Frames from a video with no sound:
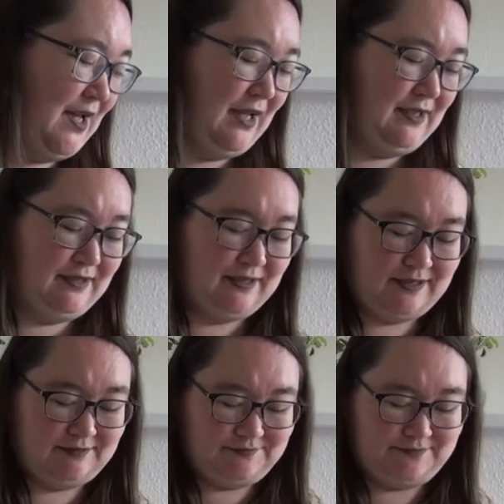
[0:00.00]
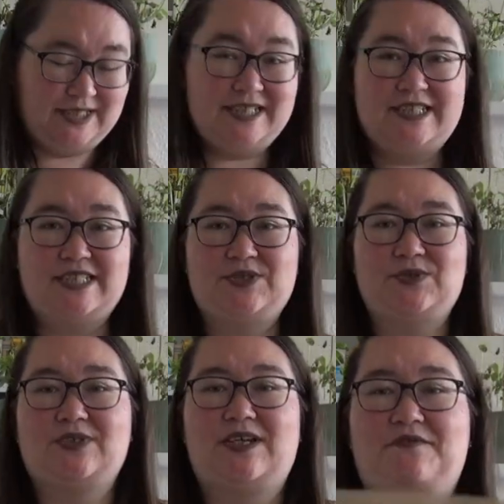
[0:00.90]
and this is
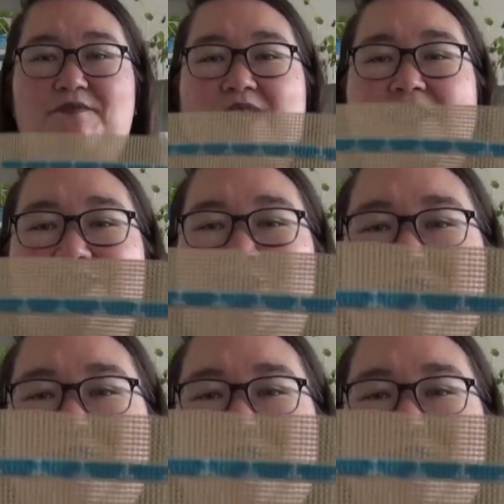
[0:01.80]
all I've managed